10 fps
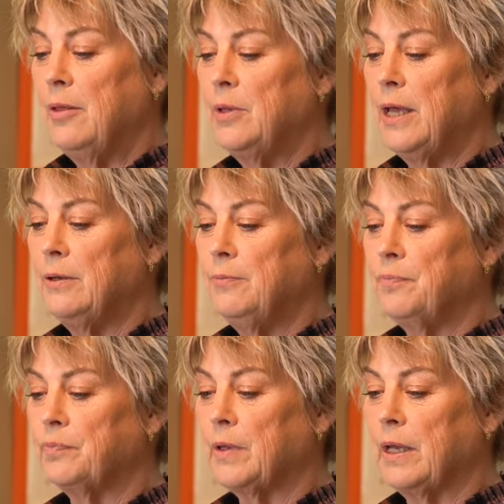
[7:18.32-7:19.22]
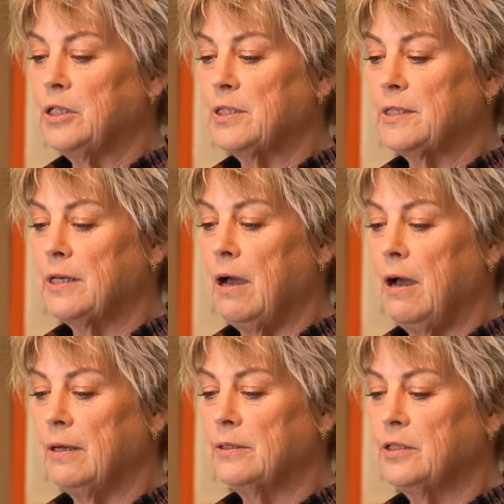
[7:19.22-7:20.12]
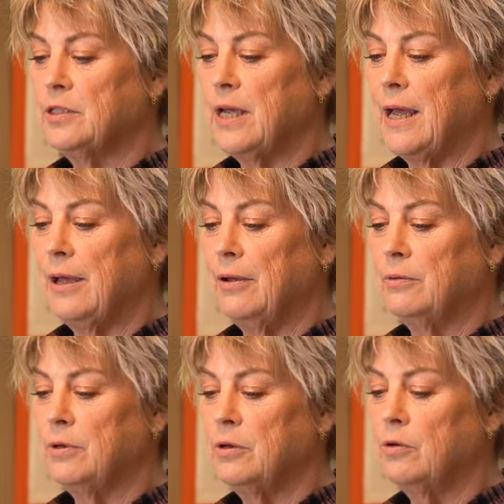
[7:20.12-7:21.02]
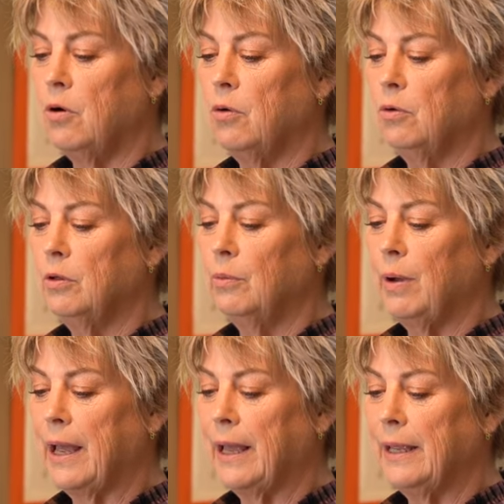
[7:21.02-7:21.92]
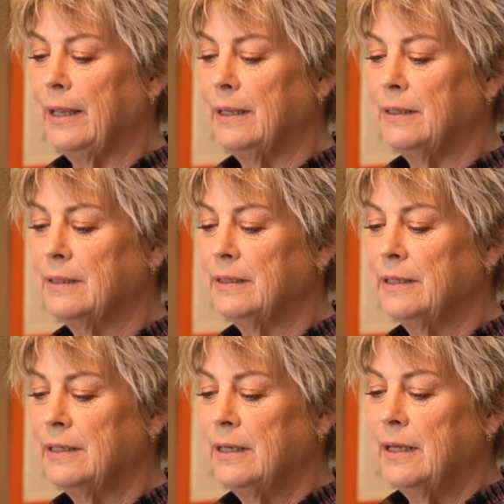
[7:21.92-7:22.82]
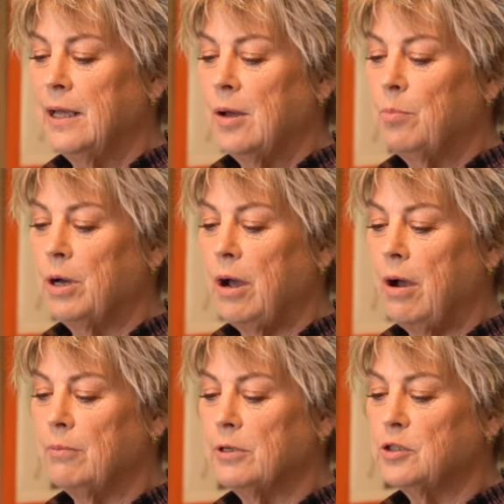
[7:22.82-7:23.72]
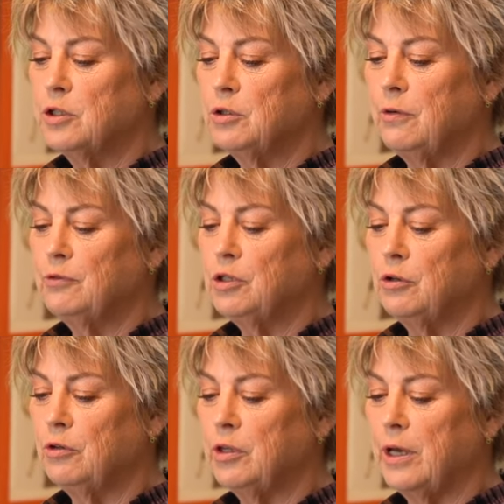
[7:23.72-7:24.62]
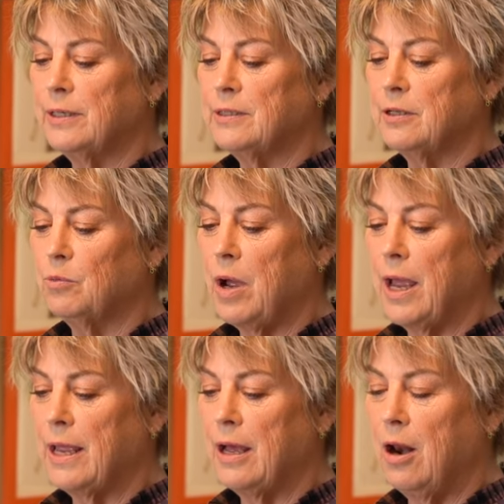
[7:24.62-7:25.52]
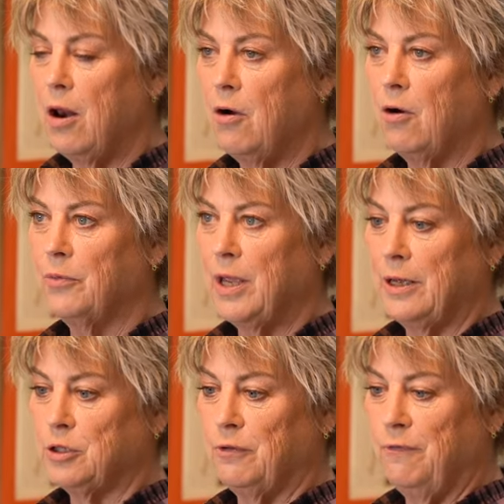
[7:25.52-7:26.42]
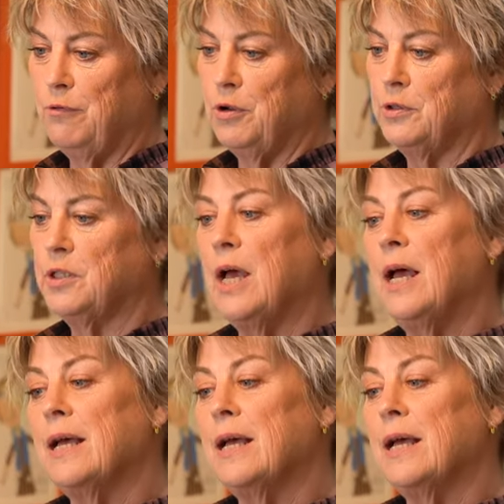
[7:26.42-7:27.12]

and then I just cut down, not all the way, but uh, sort of two thirds of the way along the actual fruit,